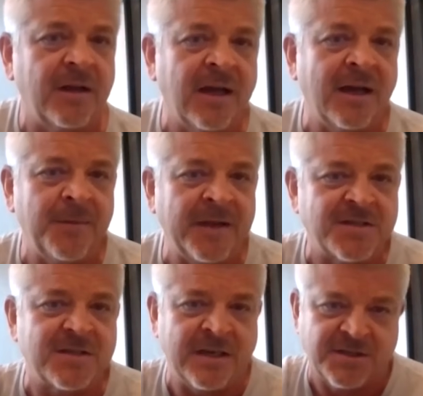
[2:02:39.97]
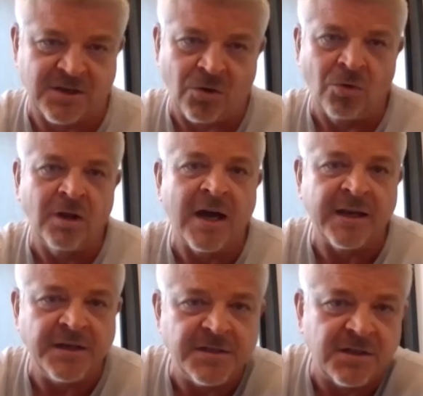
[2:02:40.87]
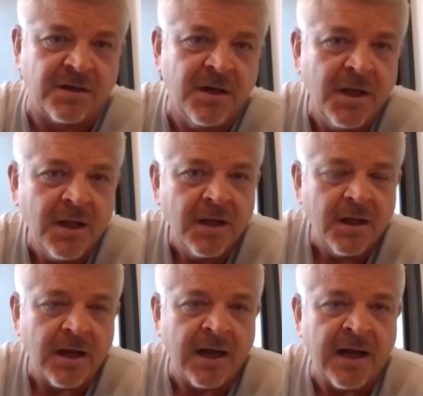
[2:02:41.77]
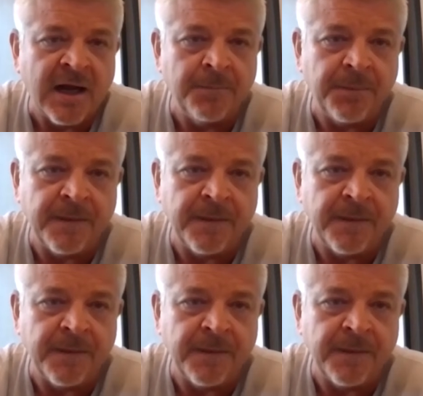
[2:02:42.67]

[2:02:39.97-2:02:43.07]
It's a whole lot easier. Yeah.